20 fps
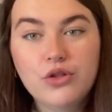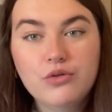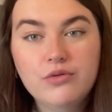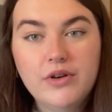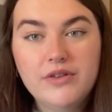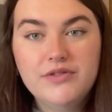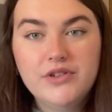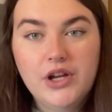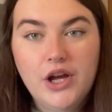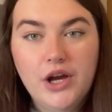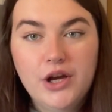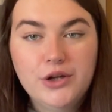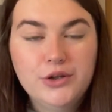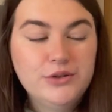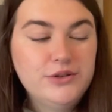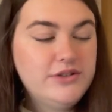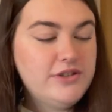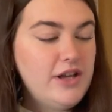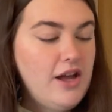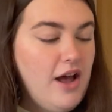River
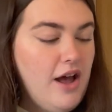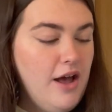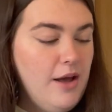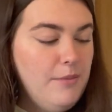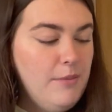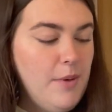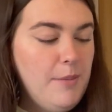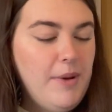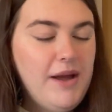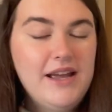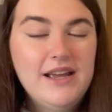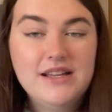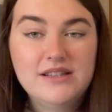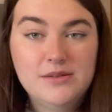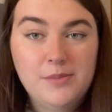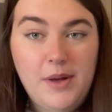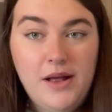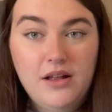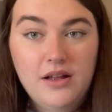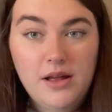Knows by
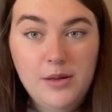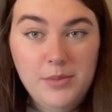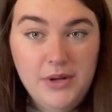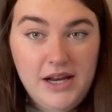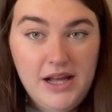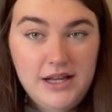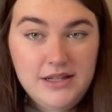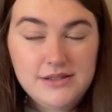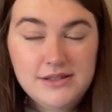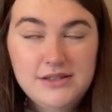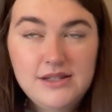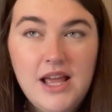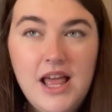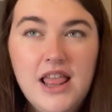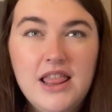Isabel Ibanez.